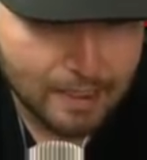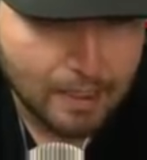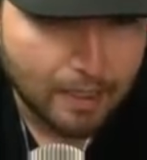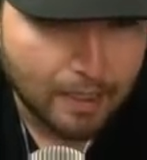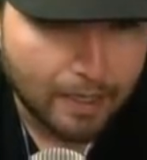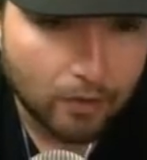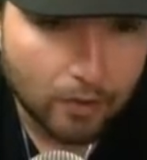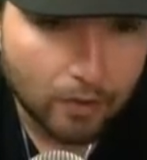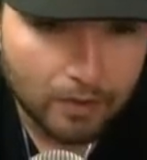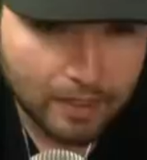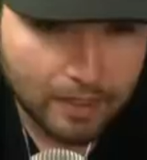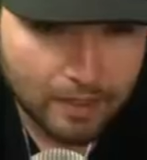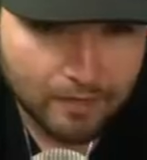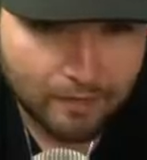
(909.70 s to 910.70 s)
Aaron
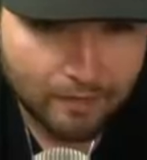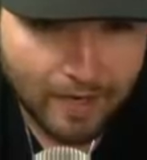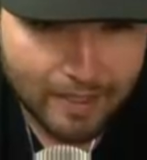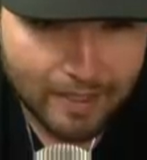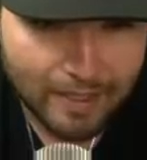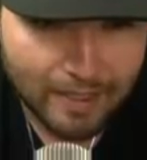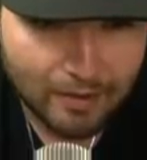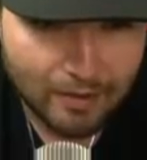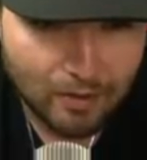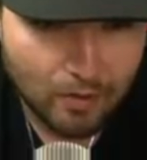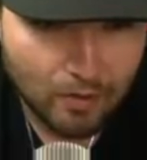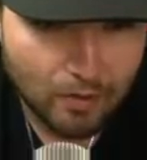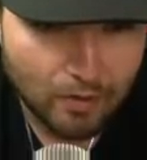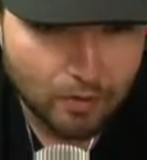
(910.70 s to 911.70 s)
Altaire's finally getting
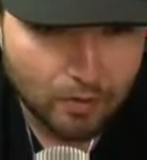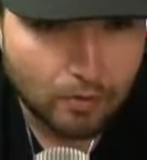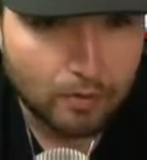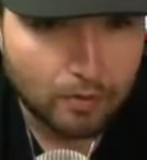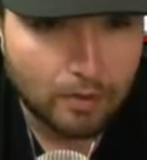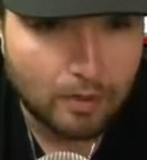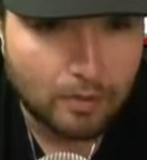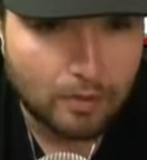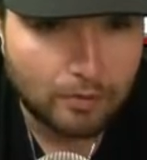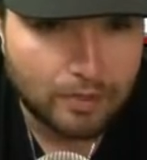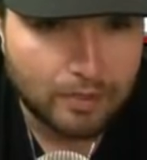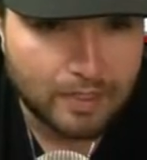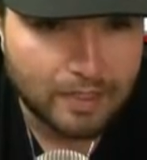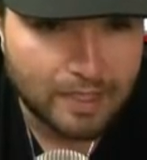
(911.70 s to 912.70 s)
going. You can
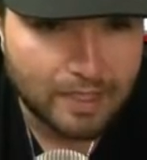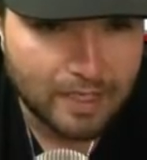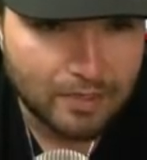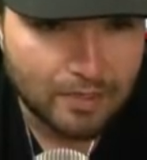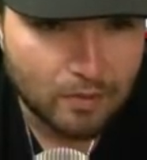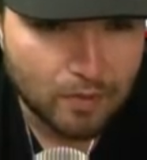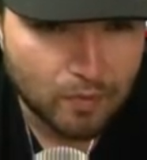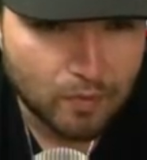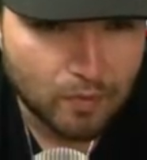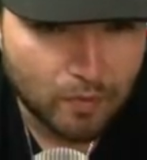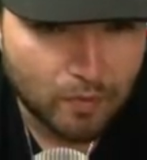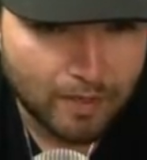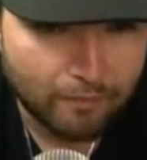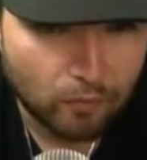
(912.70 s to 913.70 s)
see his ISO and his
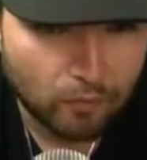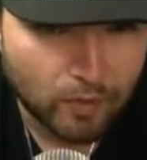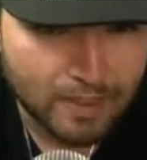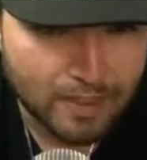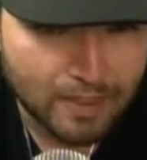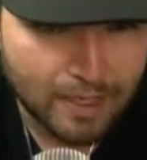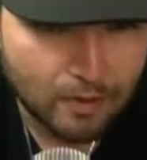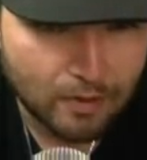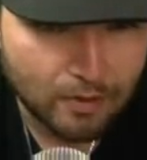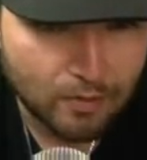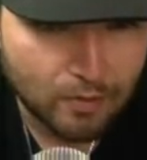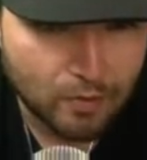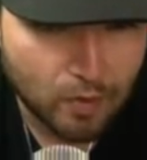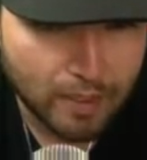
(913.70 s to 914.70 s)
WOBA have risen now to
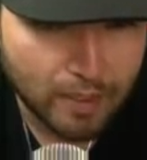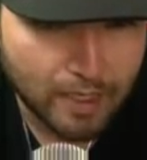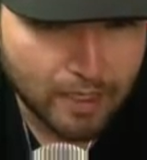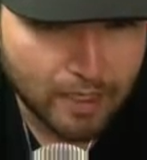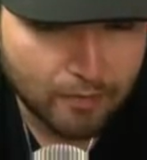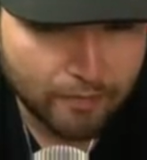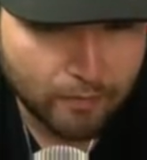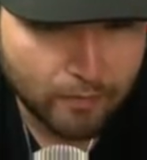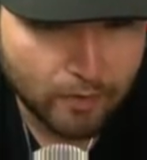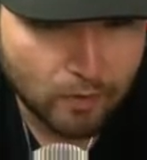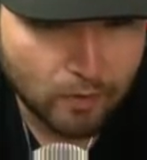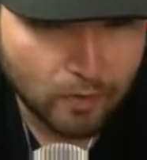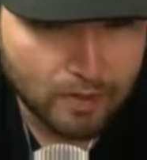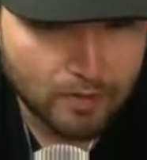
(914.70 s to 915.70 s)
229 and
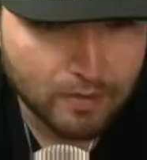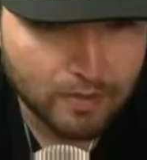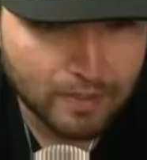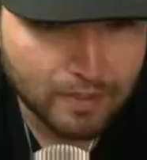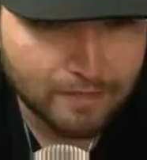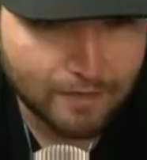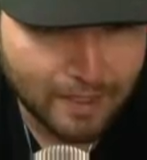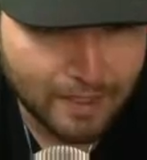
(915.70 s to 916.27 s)
341, so he's finally